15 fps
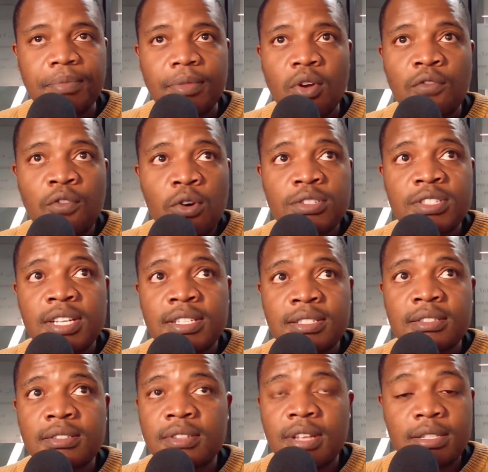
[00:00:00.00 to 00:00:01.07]
Of course, that
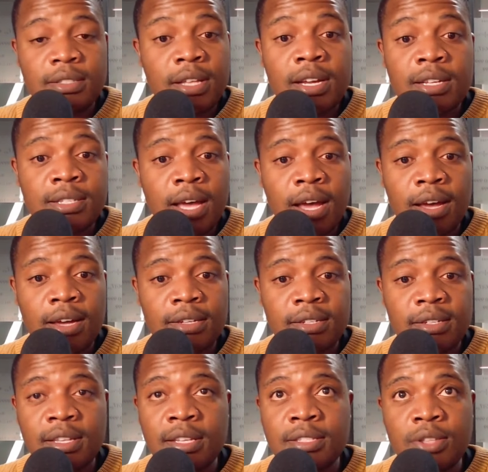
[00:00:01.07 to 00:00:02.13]
is hard.
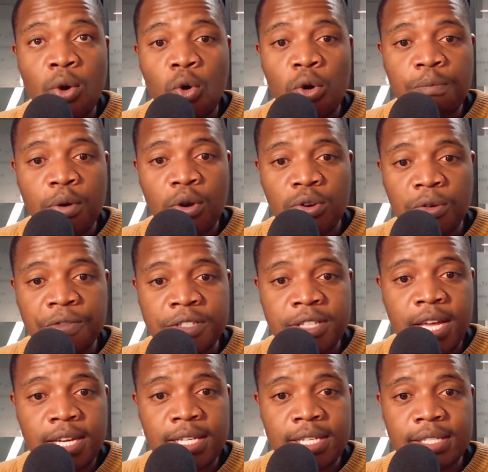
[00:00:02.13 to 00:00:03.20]
That's the whole point of
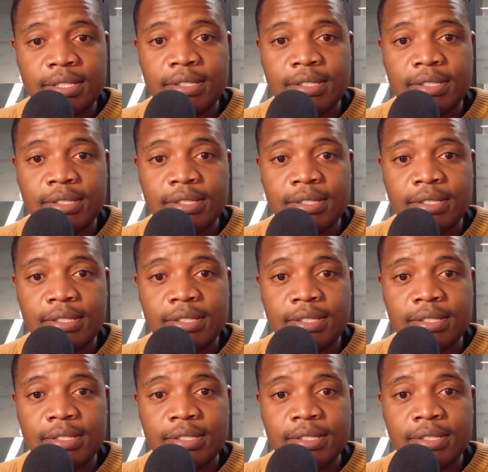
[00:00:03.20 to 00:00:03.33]
studying.